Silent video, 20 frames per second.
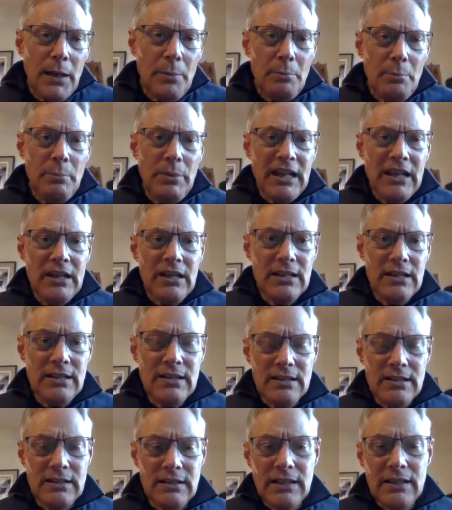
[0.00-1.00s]

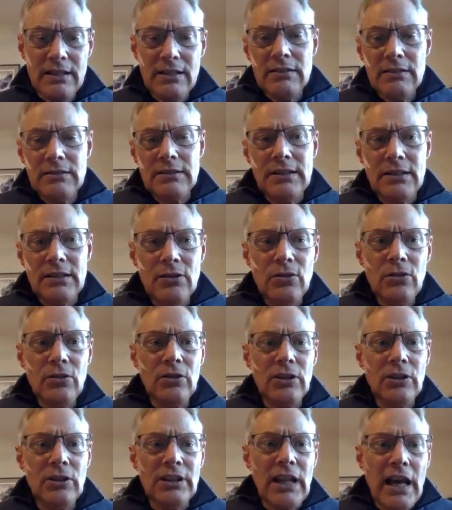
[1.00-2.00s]
because their
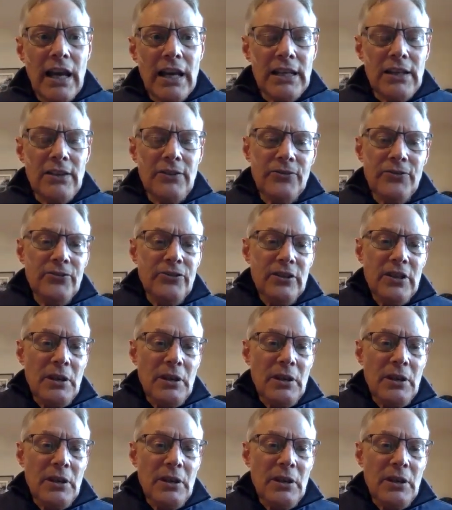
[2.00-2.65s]
whole life